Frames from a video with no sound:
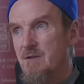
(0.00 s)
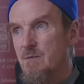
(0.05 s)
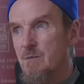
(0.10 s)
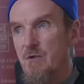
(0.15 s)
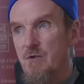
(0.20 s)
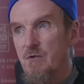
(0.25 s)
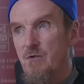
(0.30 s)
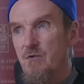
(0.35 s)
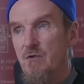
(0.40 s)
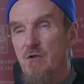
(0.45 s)

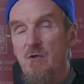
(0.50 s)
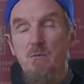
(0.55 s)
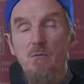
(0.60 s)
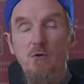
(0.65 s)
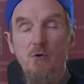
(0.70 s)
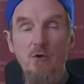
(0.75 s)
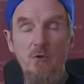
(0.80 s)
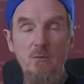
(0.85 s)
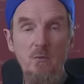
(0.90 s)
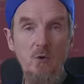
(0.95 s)
but you see
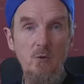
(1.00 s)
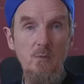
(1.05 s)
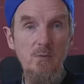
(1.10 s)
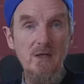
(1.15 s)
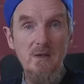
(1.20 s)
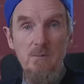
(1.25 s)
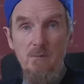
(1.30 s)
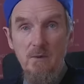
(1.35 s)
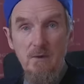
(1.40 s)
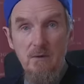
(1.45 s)
more and more
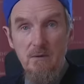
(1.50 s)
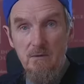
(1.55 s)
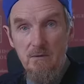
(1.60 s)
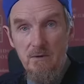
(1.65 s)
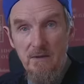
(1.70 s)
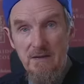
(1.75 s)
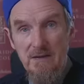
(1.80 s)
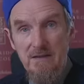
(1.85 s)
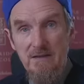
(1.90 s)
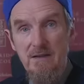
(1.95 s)
people who
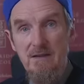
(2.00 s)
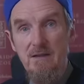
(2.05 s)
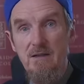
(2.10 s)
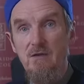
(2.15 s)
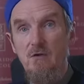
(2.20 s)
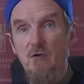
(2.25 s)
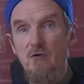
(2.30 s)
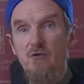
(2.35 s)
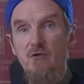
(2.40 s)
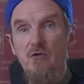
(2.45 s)
are clearly
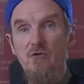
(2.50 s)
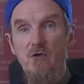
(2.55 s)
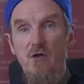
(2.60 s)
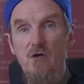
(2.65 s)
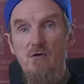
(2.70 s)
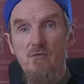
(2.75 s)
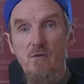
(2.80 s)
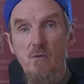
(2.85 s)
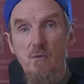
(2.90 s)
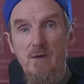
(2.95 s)
not just
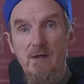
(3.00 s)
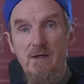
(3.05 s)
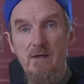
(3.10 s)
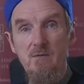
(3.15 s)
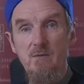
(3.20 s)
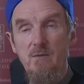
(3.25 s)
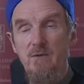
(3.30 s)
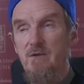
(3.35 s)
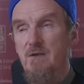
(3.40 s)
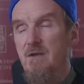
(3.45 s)

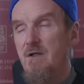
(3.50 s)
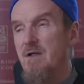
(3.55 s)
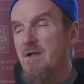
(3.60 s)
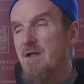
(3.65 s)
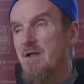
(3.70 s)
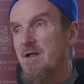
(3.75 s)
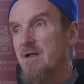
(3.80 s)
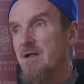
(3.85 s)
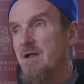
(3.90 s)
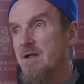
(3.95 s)
overweight, but
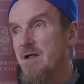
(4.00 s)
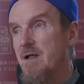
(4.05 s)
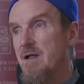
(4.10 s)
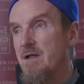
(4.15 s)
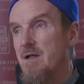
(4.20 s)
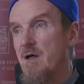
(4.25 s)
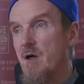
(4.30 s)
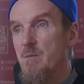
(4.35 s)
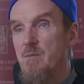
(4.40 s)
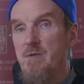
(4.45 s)

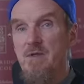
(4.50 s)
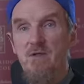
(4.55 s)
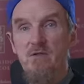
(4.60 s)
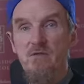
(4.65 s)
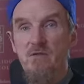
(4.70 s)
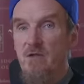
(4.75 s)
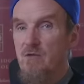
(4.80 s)
clinically obese.